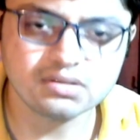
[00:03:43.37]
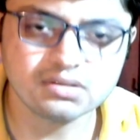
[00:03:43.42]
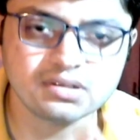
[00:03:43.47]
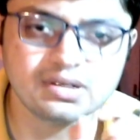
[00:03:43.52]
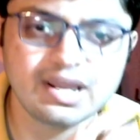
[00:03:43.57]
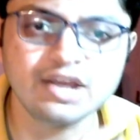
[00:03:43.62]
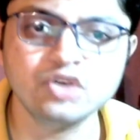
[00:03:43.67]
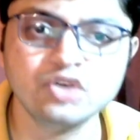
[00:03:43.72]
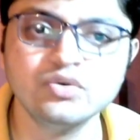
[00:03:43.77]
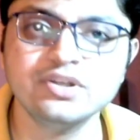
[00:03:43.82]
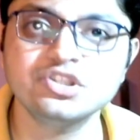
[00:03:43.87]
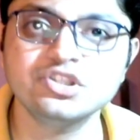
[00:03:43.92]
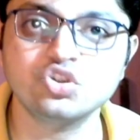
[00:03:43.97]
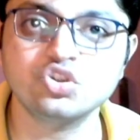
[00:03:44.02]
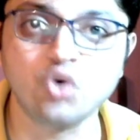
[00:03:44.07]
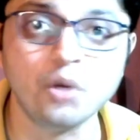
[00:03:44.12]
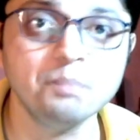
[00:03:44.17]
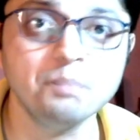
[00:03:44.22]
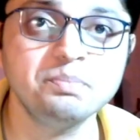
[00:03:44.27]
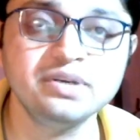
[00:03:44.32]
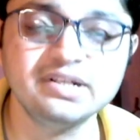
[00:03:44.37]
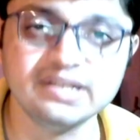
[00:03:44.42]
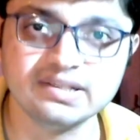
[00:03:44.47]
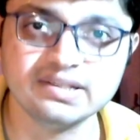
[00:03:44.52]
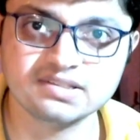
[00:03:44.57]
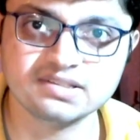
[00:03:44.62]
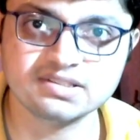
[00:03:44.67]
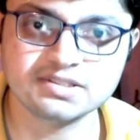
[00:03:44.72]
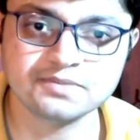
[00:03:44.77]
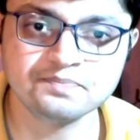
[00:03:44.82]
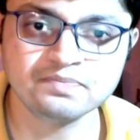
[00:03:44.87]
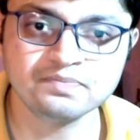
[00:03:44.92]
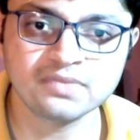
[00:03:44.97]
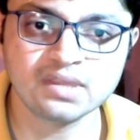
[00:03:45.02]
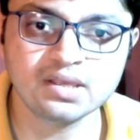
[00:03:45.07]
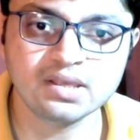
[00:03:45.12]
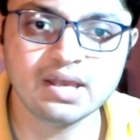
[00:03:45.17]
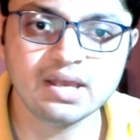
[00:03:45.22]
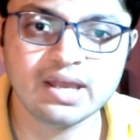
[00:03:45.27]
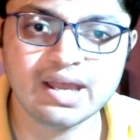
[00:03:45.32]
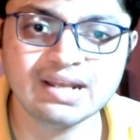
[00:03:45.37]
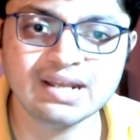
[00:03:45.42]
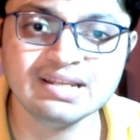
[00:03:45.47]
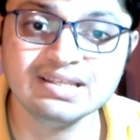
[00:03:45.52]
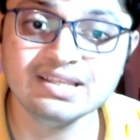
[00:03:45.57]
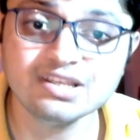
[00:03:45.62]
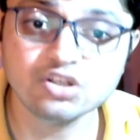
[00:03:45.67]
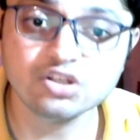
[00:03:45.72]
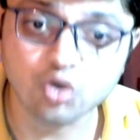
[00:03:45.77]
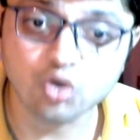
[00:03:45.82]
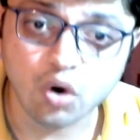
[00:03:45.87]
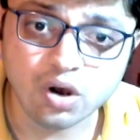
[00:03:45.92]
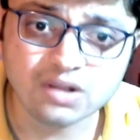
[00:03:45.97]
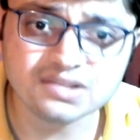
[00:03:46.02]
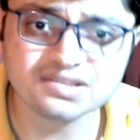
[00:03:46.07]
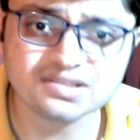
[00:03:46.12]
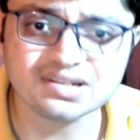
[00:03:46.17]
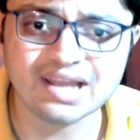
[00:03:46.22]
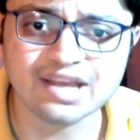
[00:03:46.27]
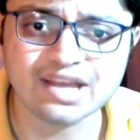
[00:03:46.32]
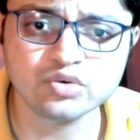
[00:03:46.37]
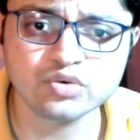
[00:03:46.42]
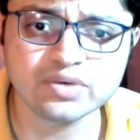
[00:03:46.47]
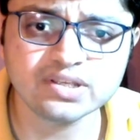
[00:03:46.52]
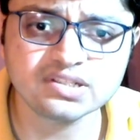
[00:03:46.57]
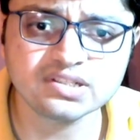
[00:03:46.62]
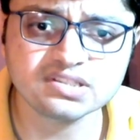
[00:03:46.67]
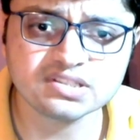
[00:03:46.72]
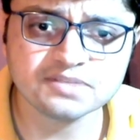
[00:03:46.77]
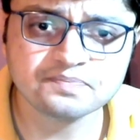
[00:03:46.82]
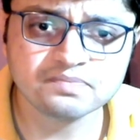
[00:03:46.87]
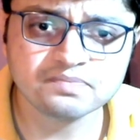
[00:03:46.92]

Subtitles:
language competence, and he calls language